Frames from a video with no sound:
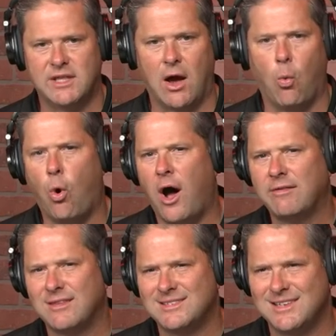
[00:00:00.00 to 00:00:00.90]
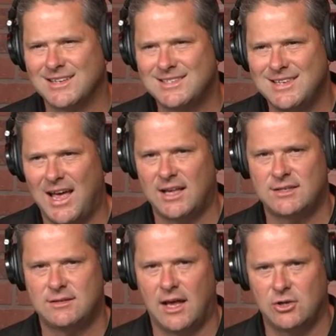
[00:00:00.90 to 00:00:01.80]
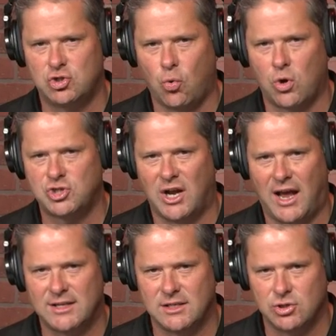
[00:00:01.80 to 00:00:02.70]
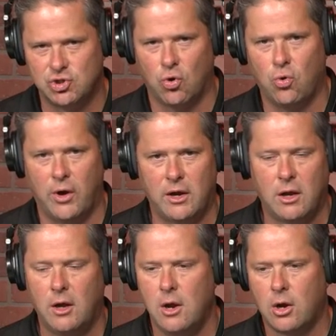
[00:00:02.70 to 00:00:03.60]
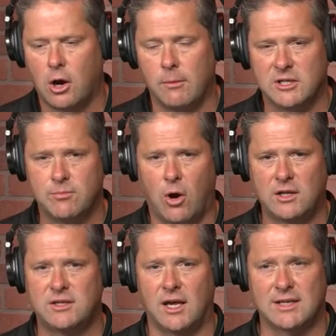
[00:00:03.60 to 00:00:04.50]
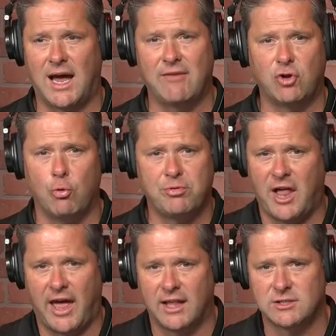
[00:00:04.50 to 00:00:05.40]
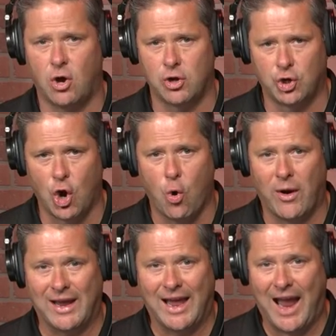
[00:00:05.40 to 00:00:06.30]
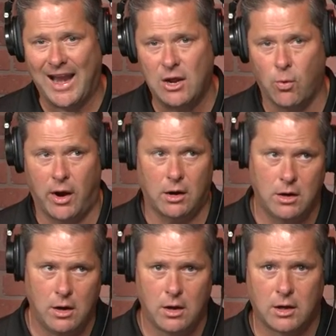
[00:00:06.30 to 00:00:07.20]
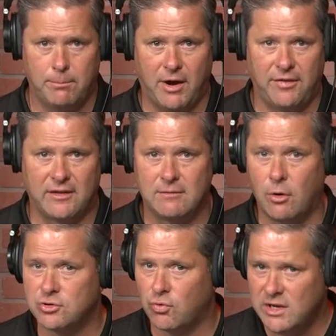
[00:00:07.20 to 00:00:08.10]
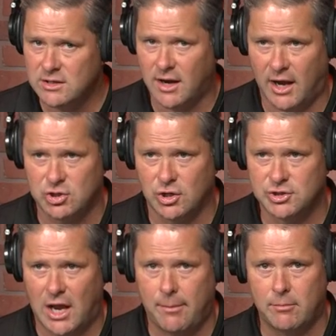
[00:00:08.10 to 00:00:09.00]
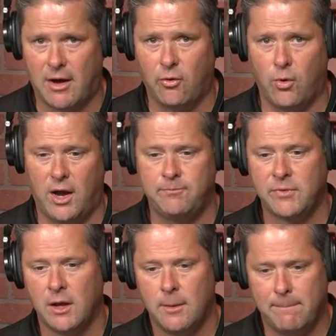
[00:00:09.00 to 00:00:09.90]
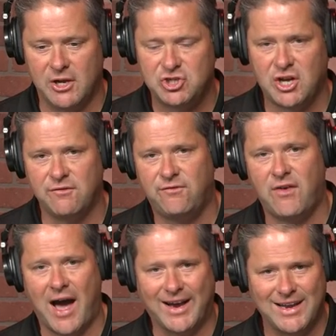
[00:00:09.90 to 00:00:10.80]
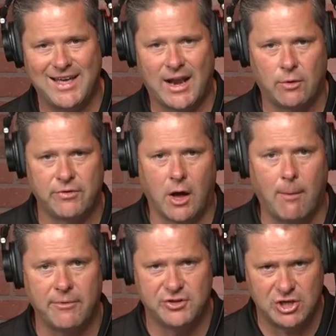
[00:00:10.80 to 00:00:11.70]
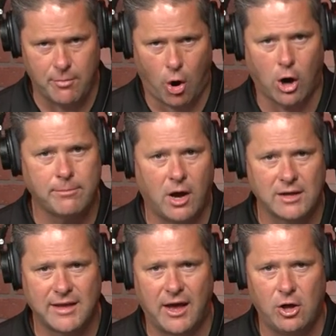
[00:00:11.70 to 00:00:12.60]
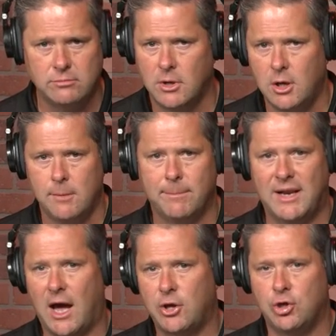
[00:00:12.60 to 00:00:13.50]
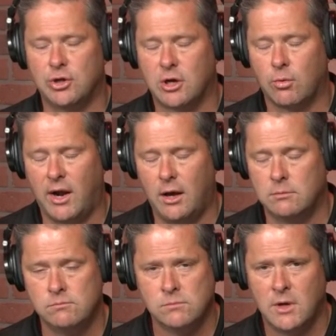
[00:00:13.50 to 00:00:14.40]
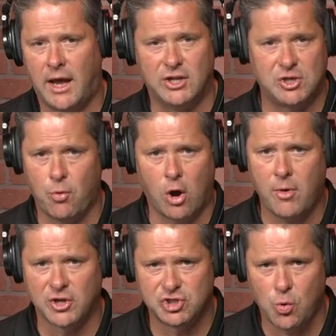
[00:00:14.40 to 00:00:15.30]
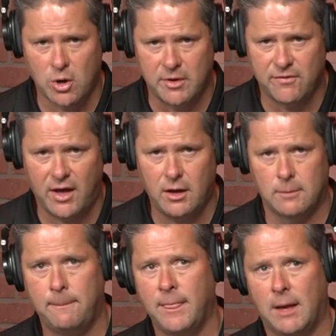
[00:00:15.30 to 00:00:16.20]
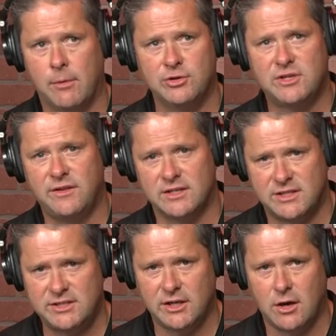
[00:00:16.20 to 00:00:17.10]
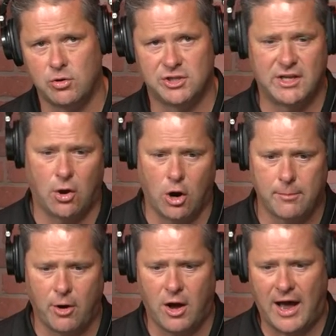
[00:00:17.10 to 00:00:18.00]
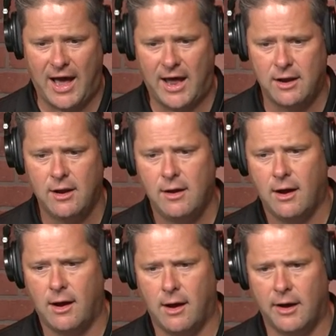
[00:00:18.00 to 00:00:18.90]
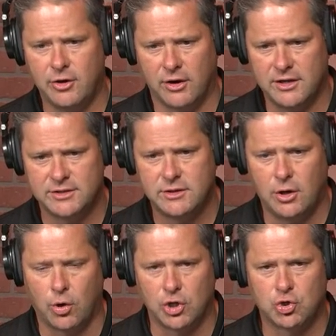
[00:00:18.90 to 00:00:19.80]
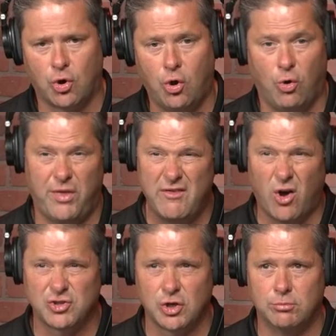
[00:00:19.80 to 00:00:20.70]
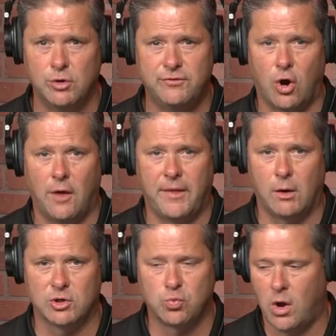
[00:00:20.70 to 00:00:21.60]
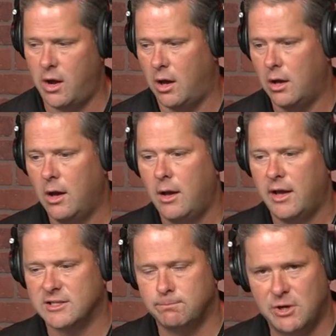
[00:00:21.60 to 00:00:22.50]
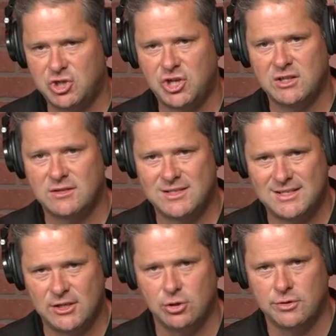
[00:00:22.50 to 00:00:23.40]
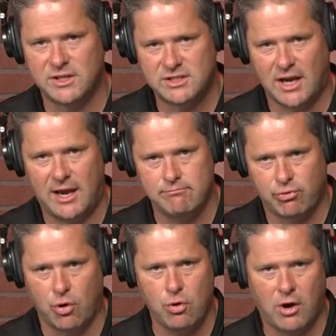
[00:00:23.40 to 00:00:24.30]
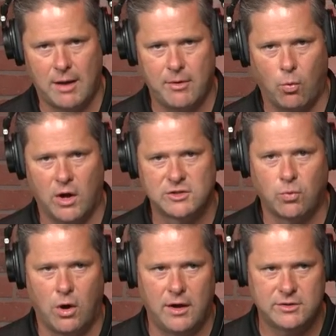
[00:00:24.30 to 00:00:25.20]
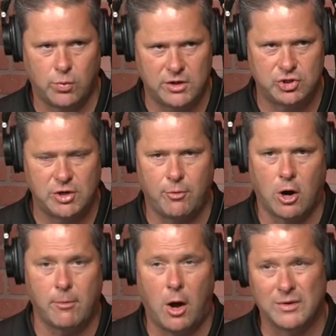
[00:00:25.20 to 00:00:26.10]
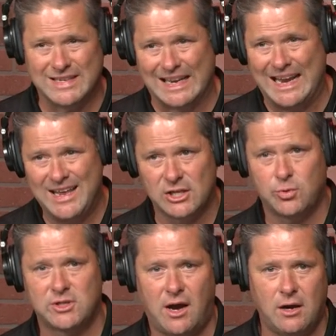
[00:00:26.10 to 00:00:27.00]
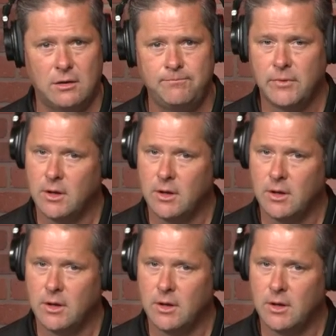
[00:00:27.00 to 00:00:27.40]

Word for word: that want the success that Georgia has enjoyed. Kirby Smart says, I have no plans on going anywhere. Compare that to the most recent national champion, by the way. Michigan finally got over the hump with Jim Harbaugh at the helm, but now you look around and Jim Harbaugh is nowhere to be found most of the assistant coaches that Harbaugh had uh, under his you know control, they've also moved on there as well. Is Michigan still the same program it once was when Jim Harbaugh was leading it to a title?